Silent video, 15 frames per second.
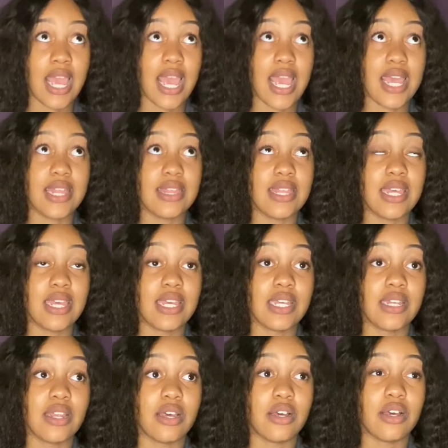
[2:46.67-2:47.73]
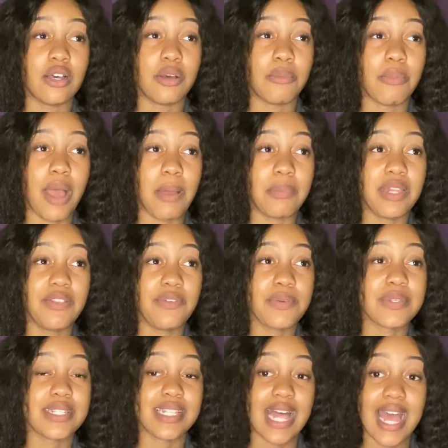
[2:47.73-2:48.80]
And then I believe it
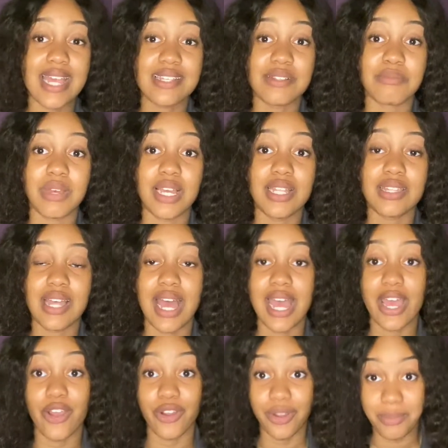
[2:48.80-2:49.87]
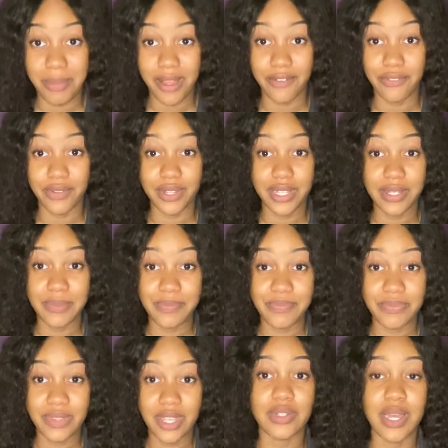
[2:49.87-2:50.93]
was last month I hurt my foot,
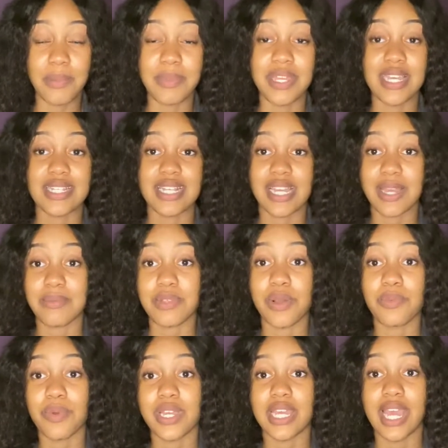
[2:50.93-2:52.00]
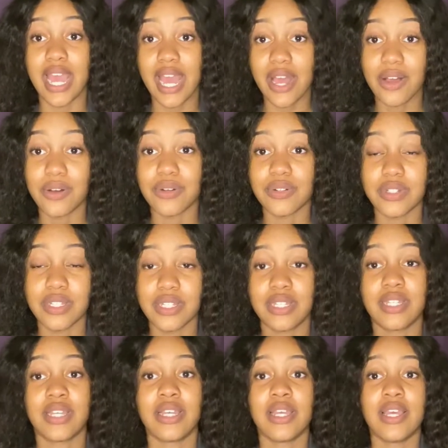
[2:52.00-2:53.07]
and because I kept on working out,
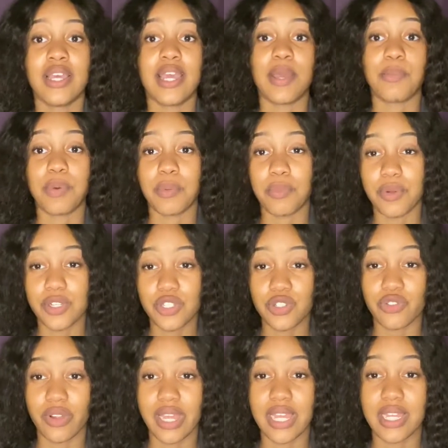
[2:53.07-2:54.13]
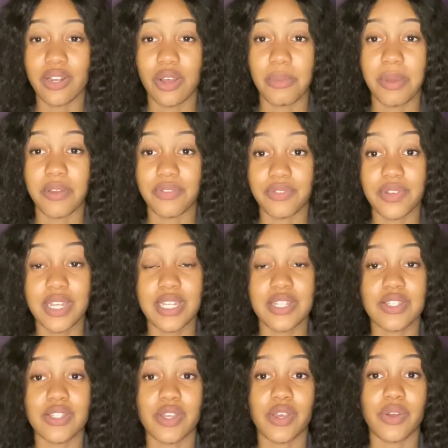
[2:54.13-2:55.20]
it put more strain on my foot,
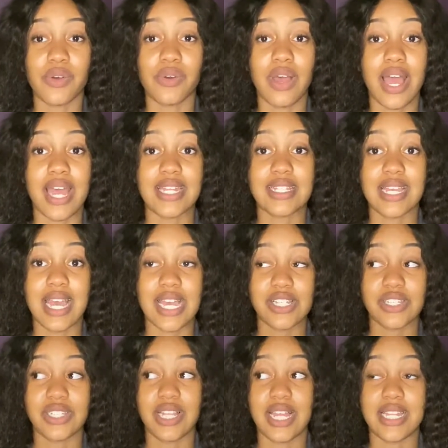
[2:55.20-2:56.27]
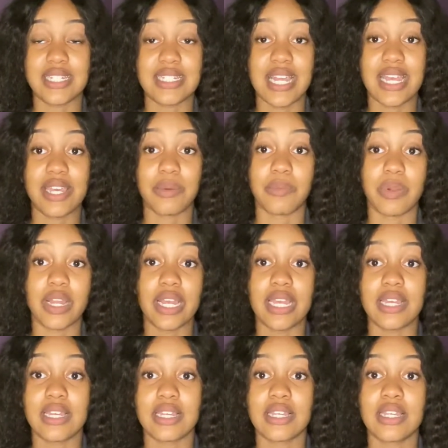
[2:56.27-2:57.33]
so I had to actually take a
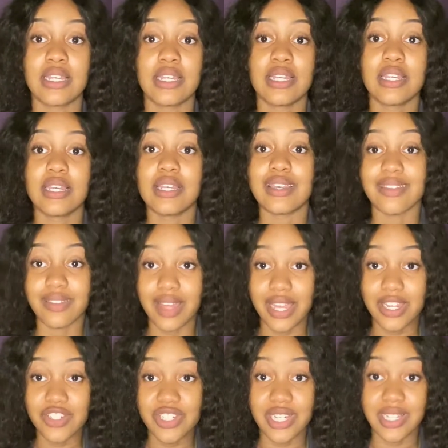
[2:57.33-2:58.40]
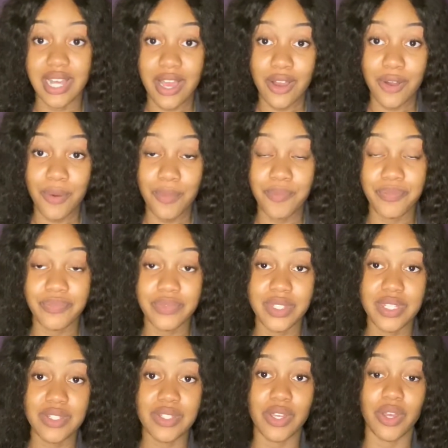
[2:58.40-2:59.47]
break and chill out.
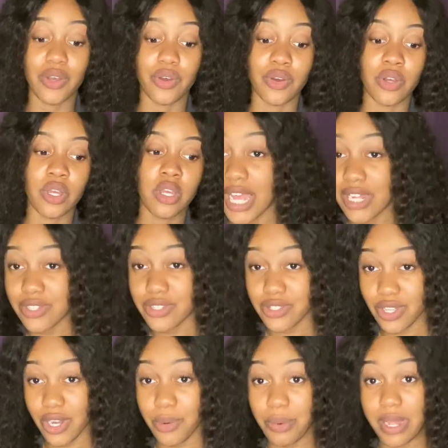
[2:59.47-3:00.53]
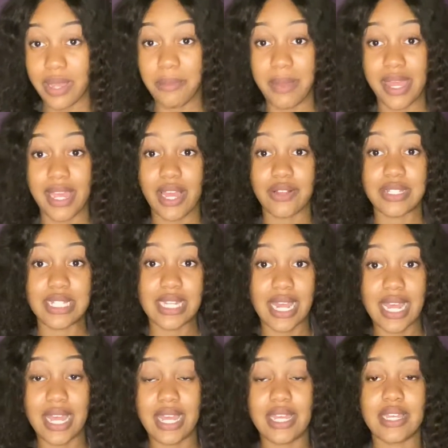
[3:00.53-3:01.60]
So I just started working back out
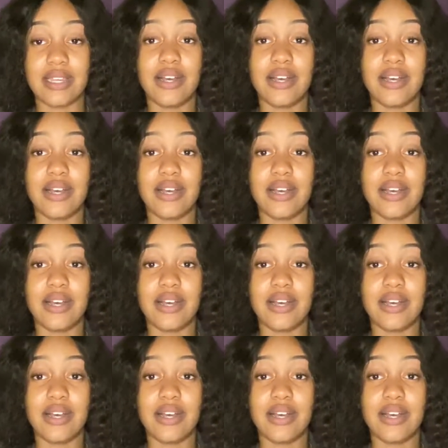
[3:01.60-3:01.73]
today.